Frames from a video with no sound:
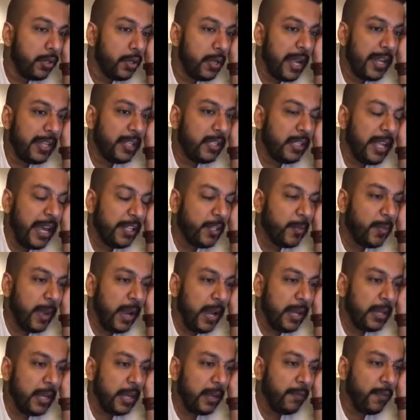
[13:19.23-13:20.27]
So that's
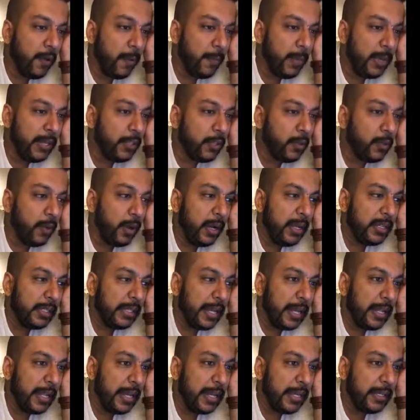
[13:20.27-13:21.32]
my thing for Bitcoins.
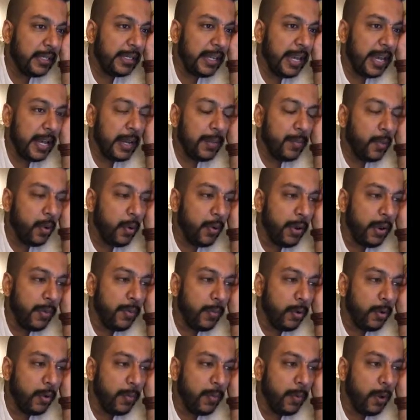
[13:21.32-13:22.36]
I think it's getting more and
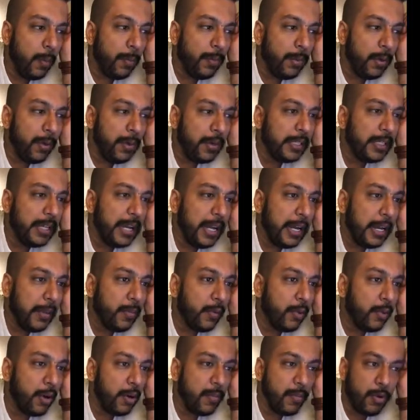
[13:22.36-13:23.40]
more popular. It's gaining
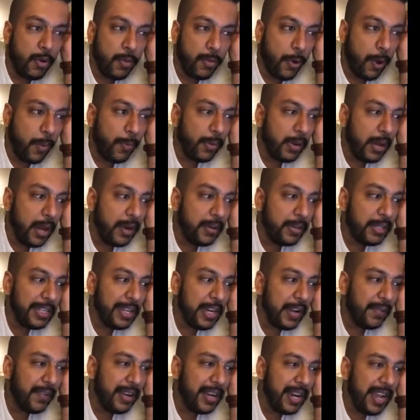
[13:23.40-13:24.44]
more and more
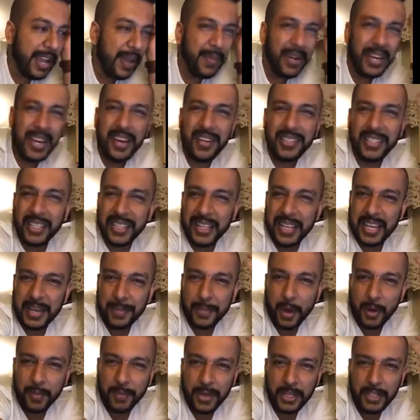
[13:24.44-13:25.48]
popularity every day. I mean, here's the thing
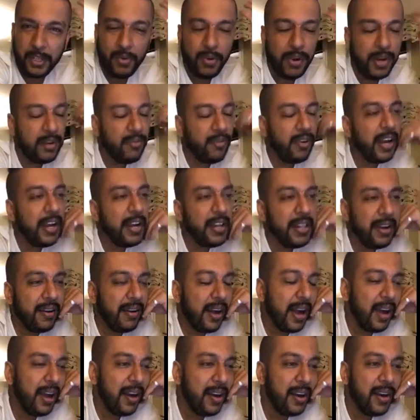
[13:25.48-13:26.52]
about Bitcoin, right?
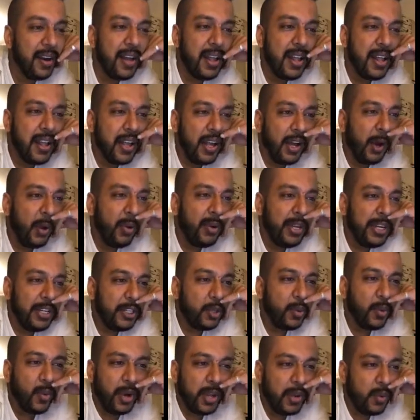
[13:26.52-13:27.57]
There are only
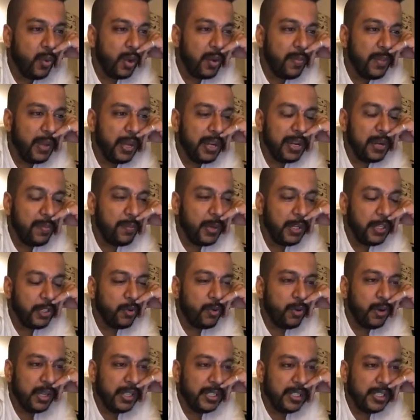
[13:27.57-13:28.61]
21 million
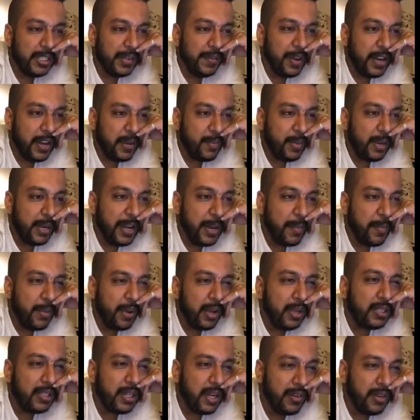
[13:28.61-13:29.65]
Bitcoins, 17 million
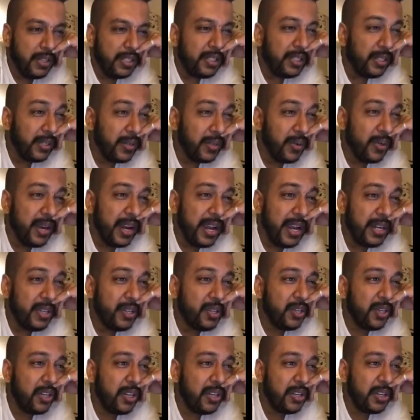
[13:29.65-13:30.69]
plus are in
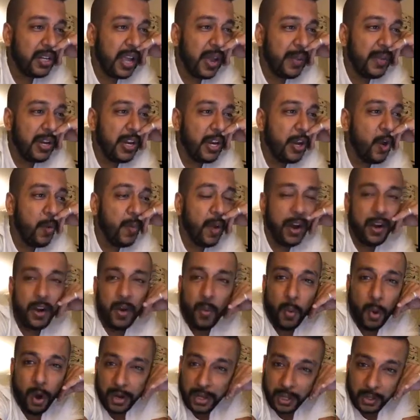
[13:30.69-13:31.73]
circulation. I mean, no
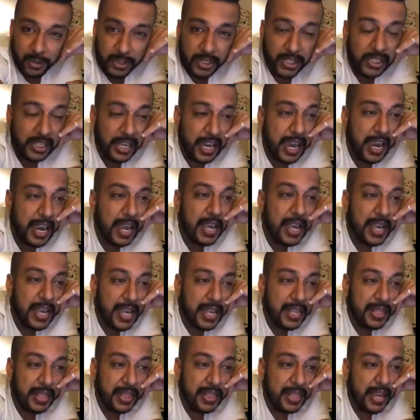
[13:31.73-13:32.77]
matter what you say,
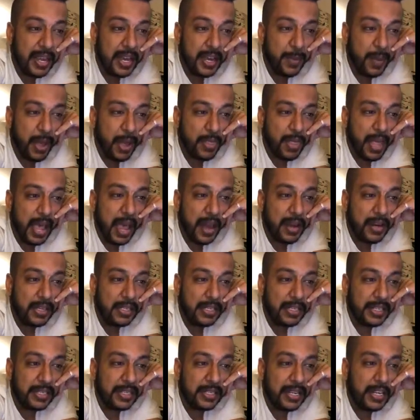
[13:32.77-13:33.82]
the thing about that
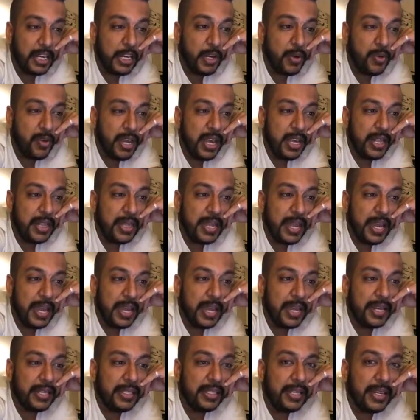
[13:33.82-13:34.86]
is it's a unique
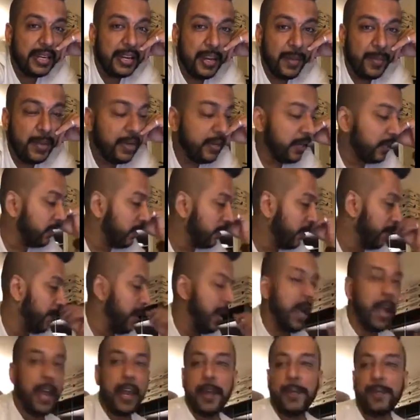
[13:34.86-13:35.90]
thing. It's a limited
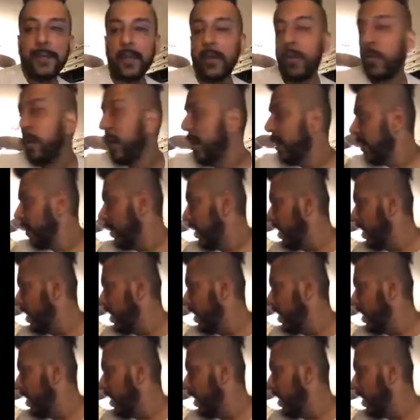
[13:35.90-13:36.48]
supply. Wait,